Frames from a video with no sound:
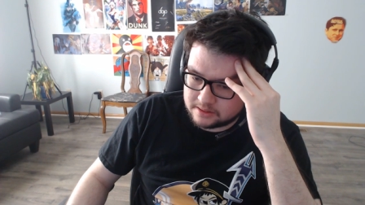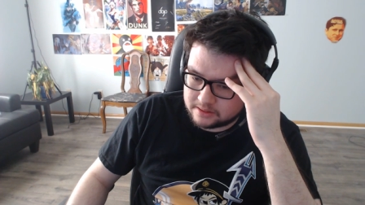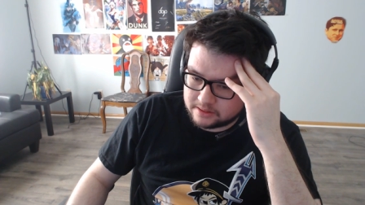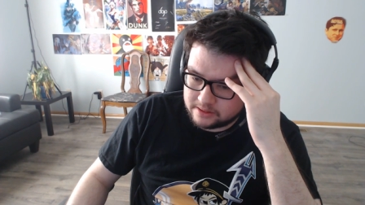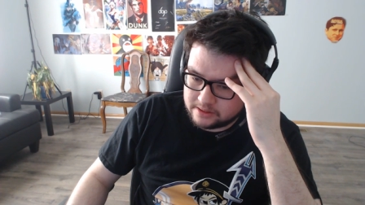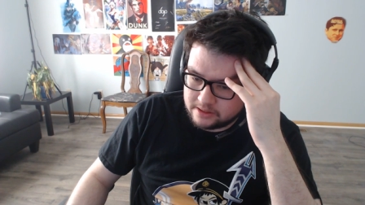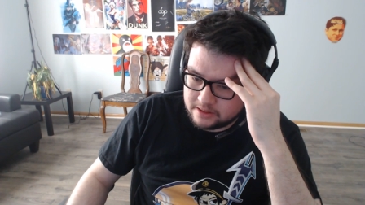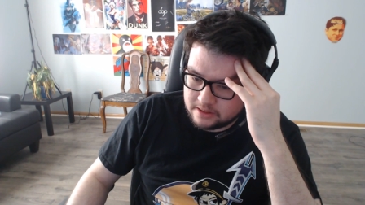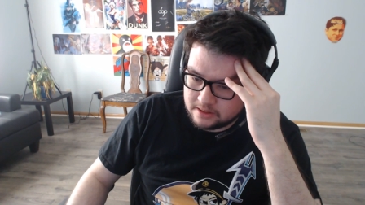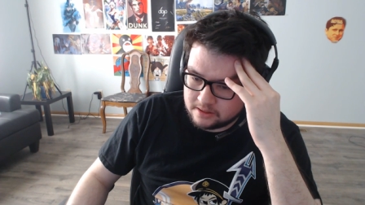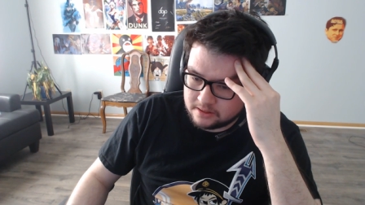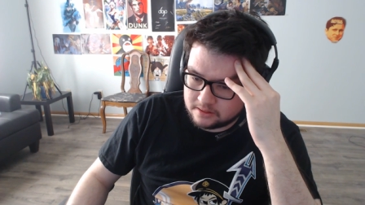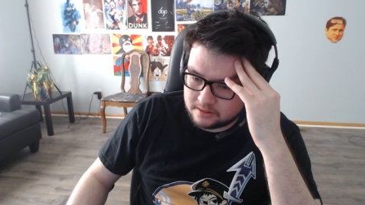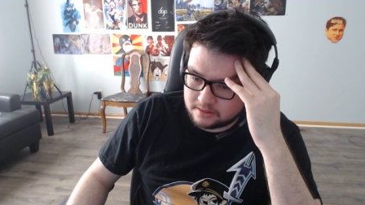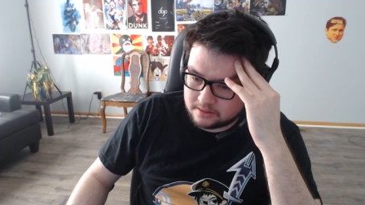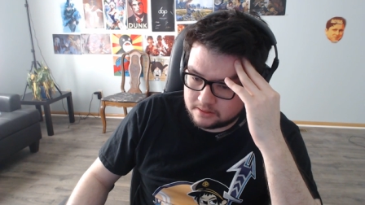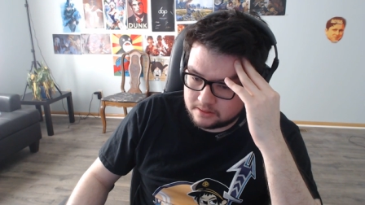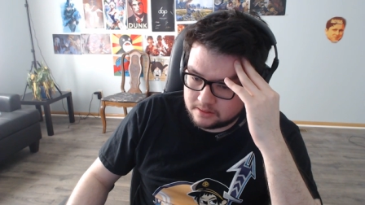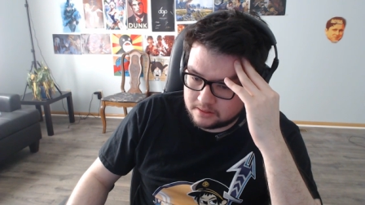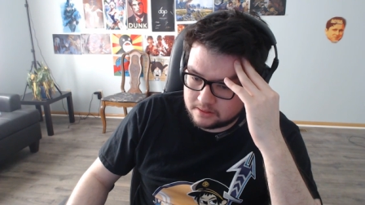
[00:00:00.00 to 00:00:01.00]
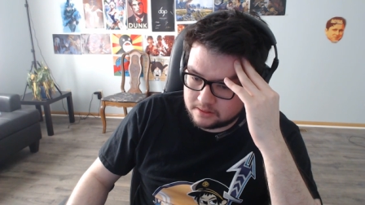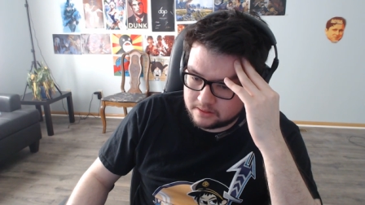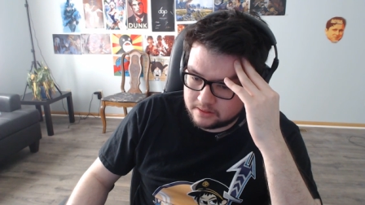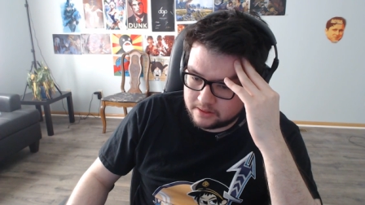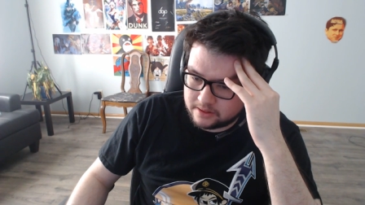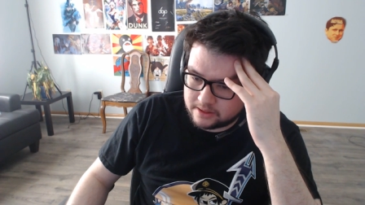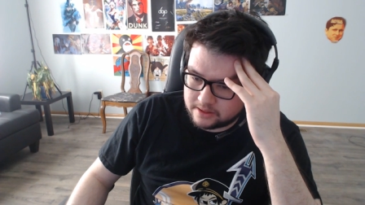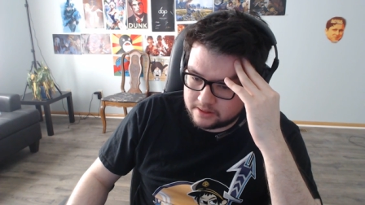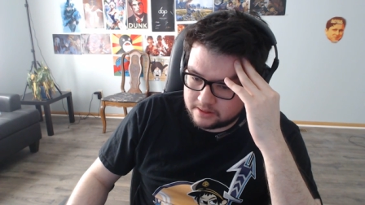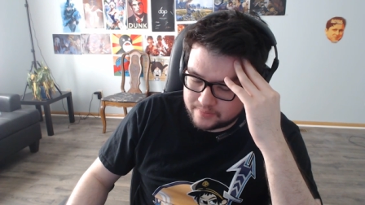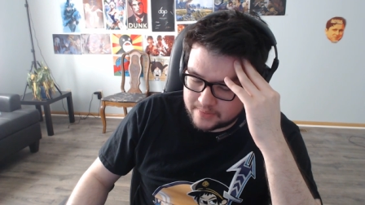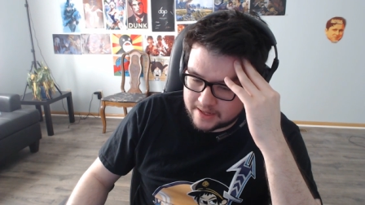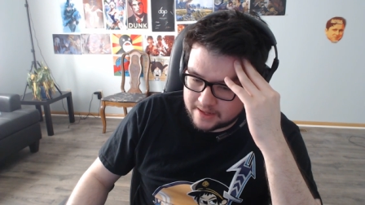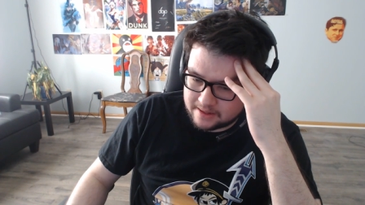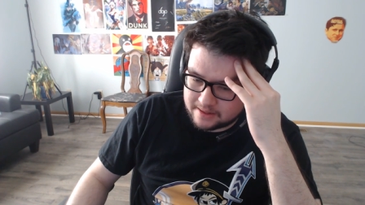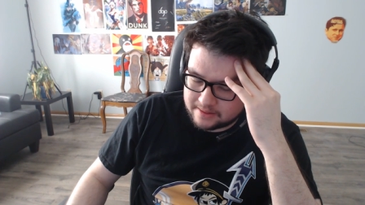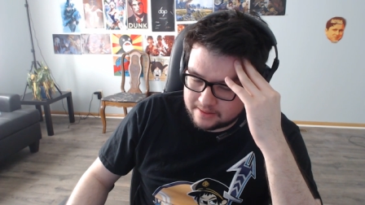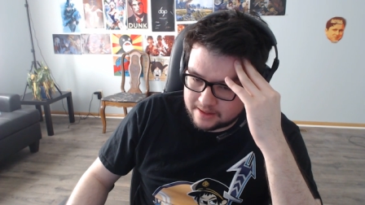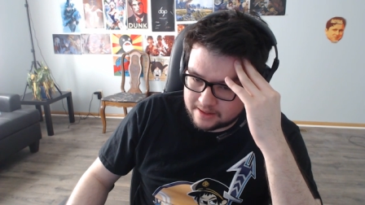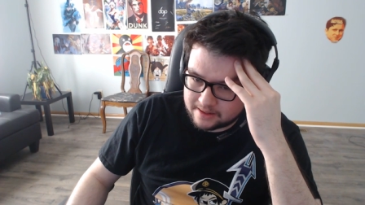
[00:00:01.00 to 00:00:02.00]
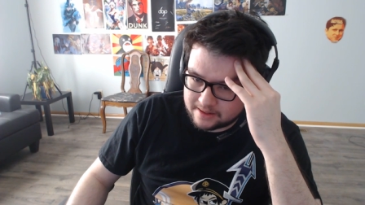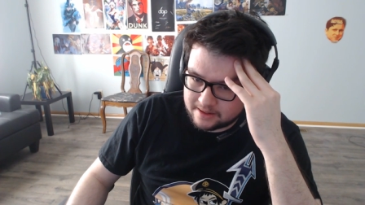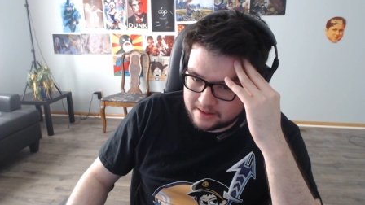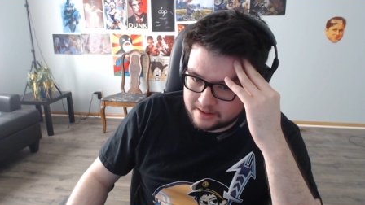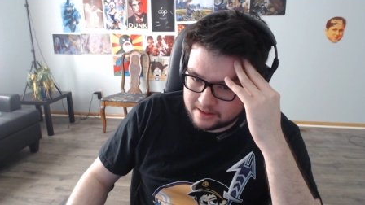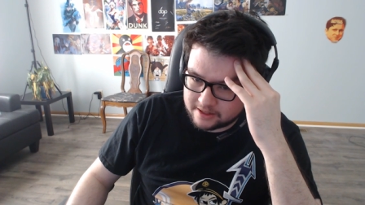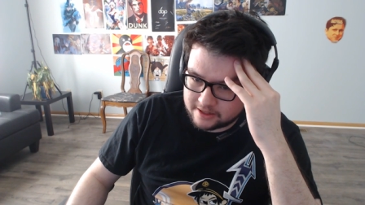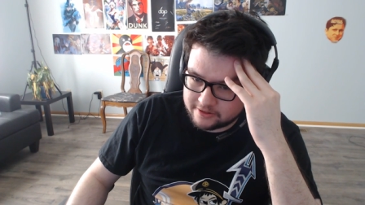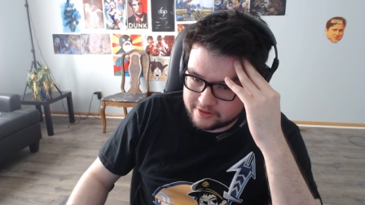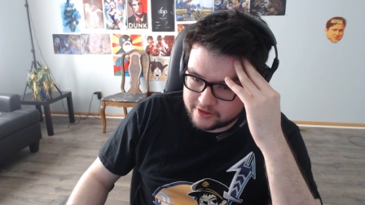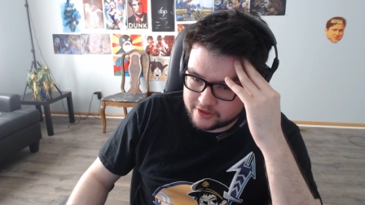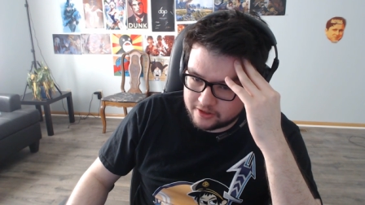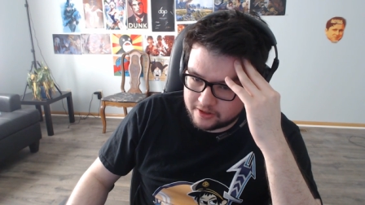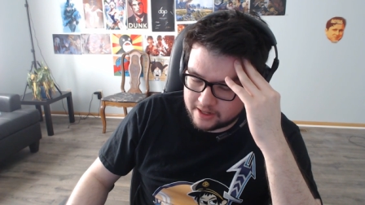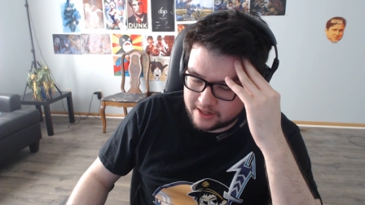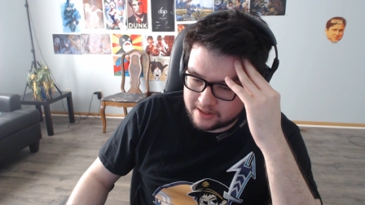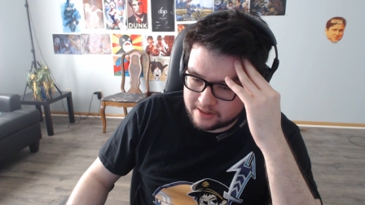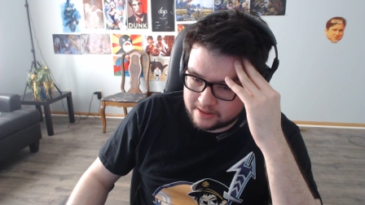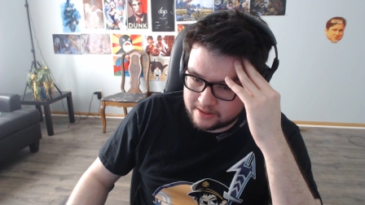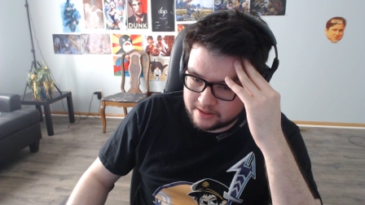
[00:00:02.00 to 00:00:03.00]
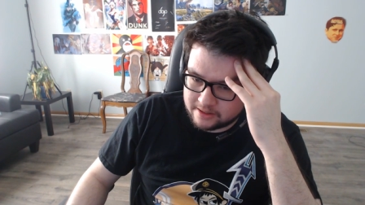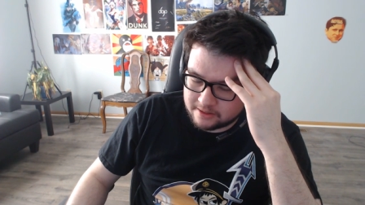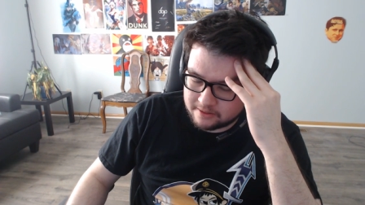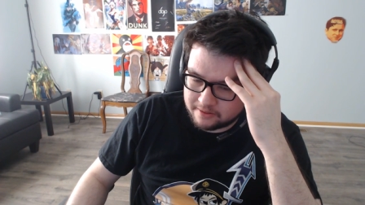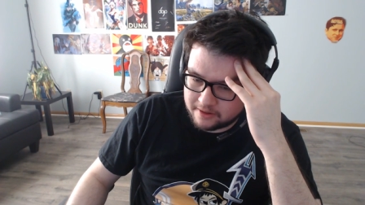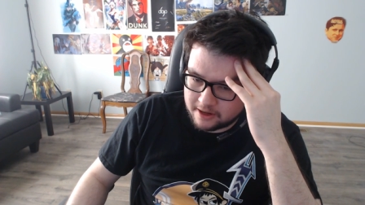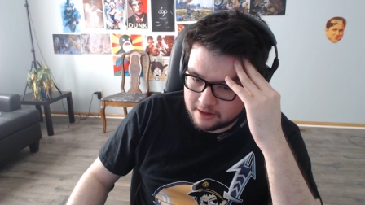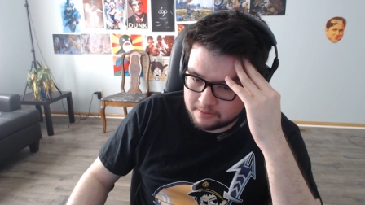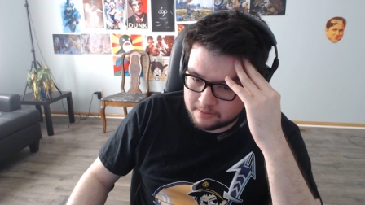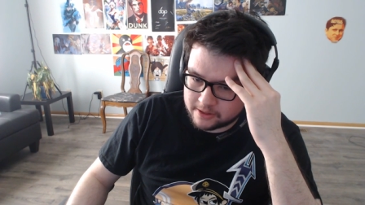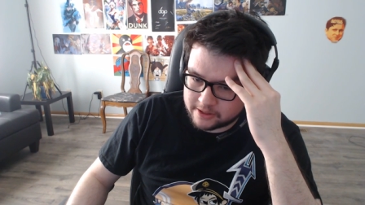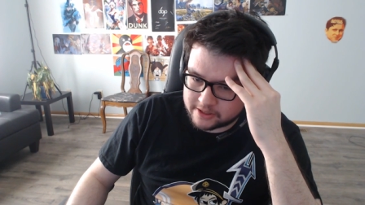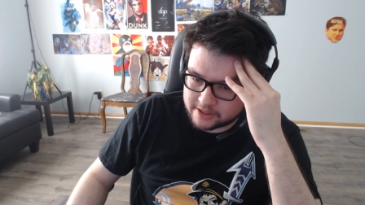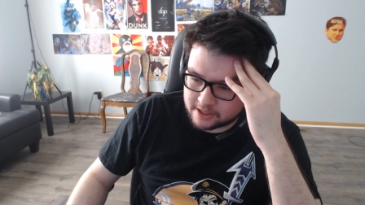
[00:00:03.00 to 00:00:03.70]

you know, That kind of gives you an idea of how much